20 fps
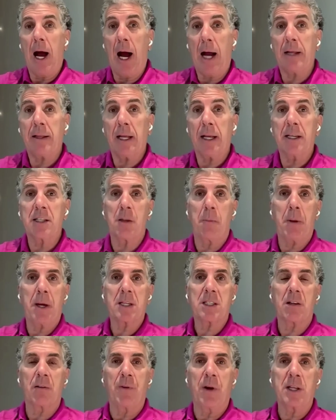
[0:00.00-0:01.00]
I think he's the
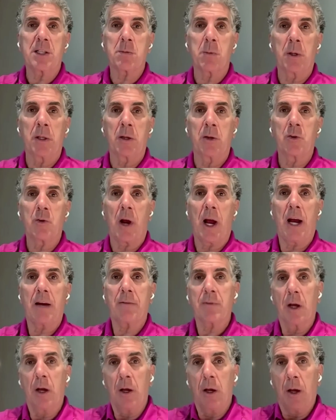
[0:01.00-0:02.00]
best defenseman in the
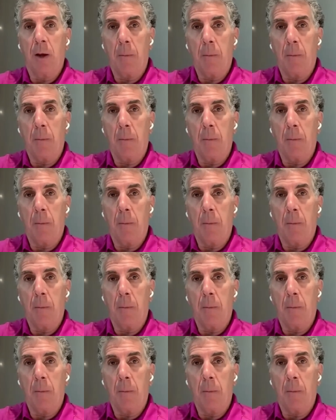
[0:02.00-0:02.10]
draft.